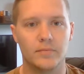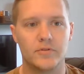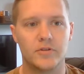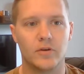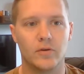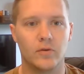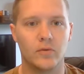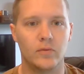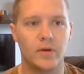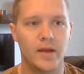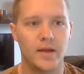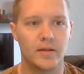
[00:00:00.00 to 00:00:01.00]

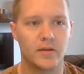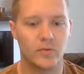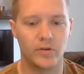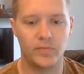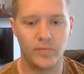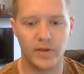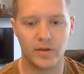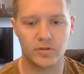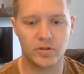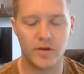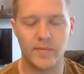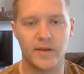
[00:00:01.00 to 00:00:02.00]
So hang in there with me. I'll
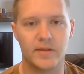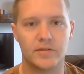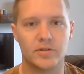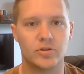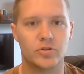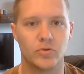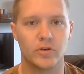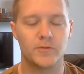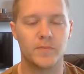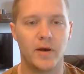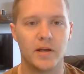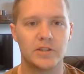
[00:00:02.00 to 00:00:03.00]
try to make this as short as
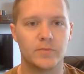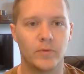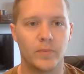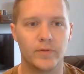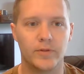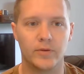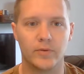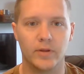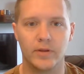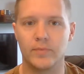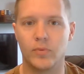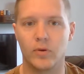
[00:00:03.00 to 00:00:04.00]
possible, but they're
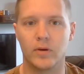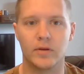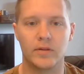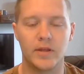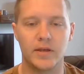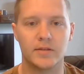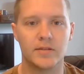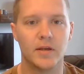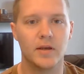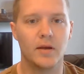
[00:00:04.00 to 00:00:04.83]
really important things.